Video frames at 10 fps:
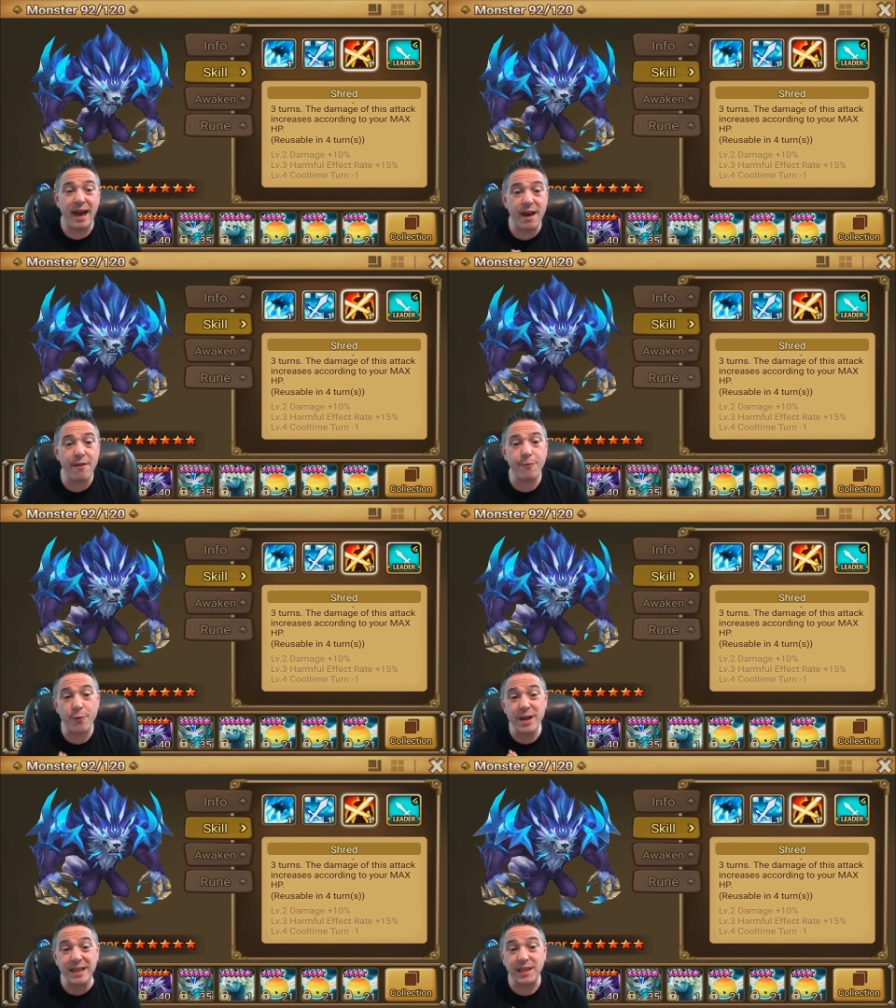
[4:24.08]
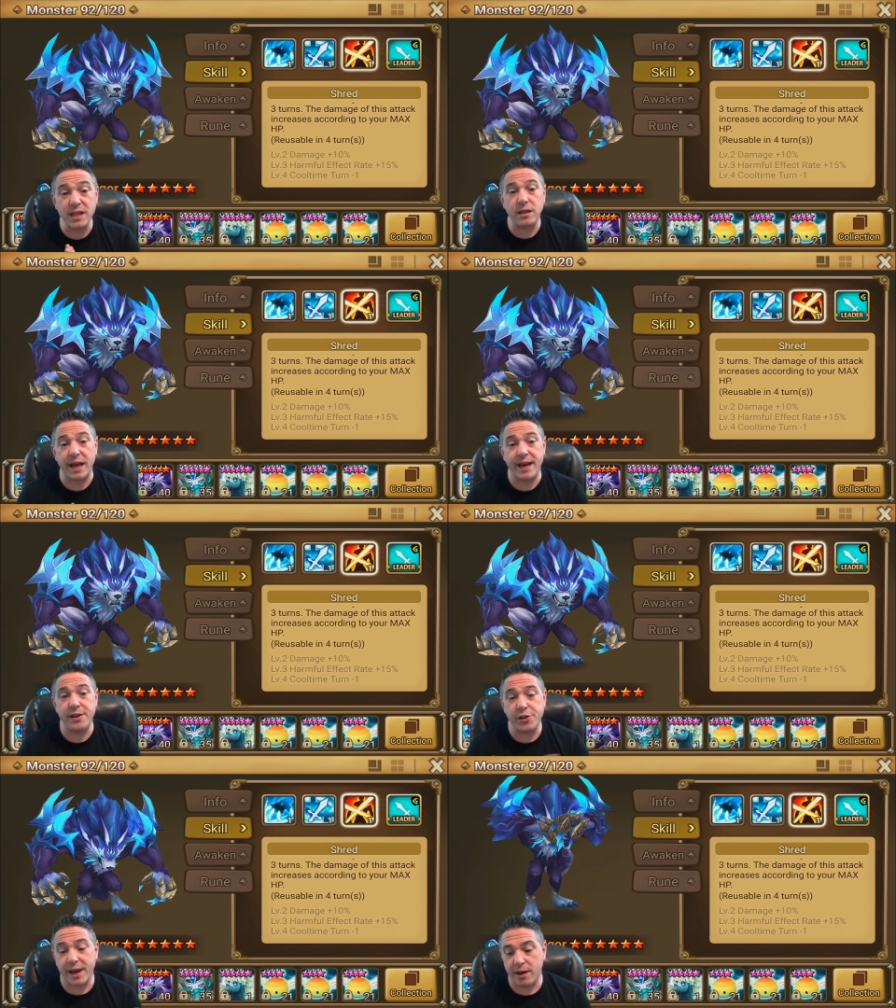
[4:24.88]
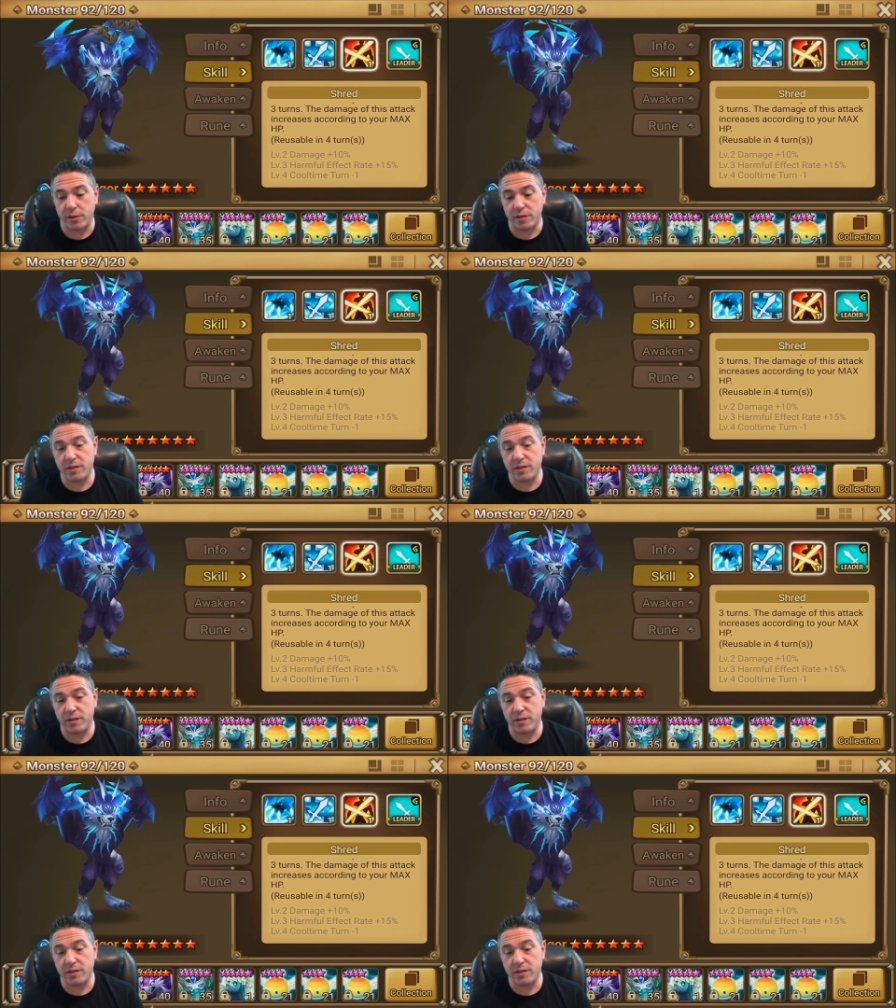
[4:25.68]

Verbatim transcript: every little edge counts.